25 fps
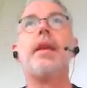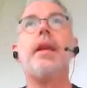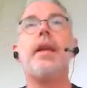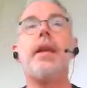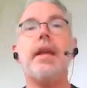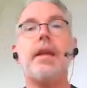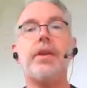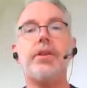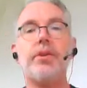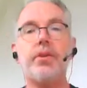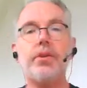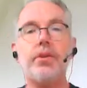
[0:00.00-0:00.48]

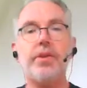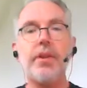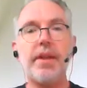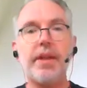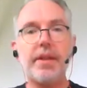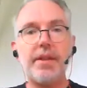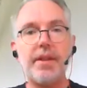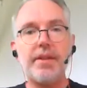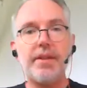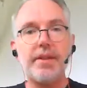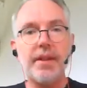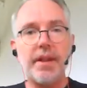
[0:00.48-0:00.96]
is you look
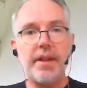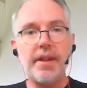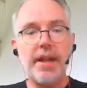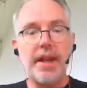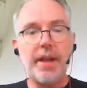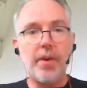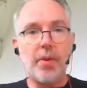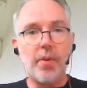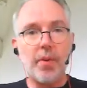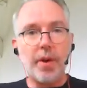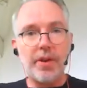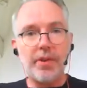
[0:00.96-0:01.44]
at the
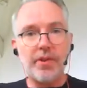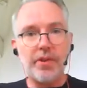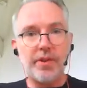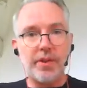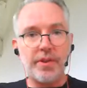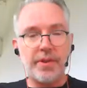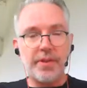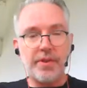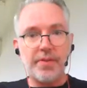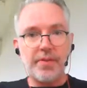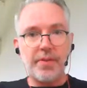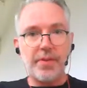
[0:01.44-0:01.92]
Sunday
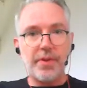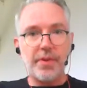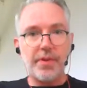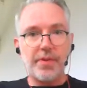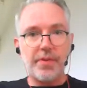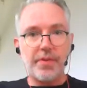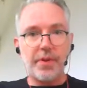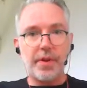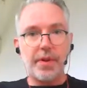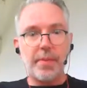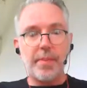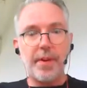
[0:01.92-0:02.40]
questions
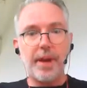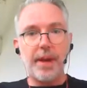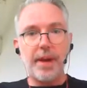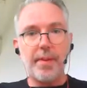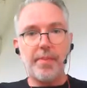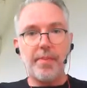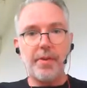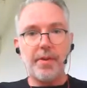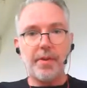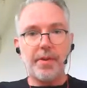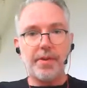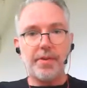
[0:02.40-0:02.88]
first for your
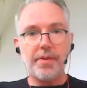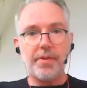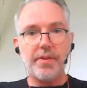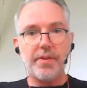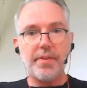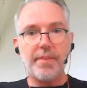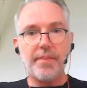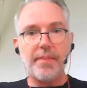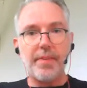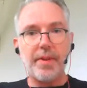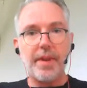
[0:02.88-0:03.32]
papers,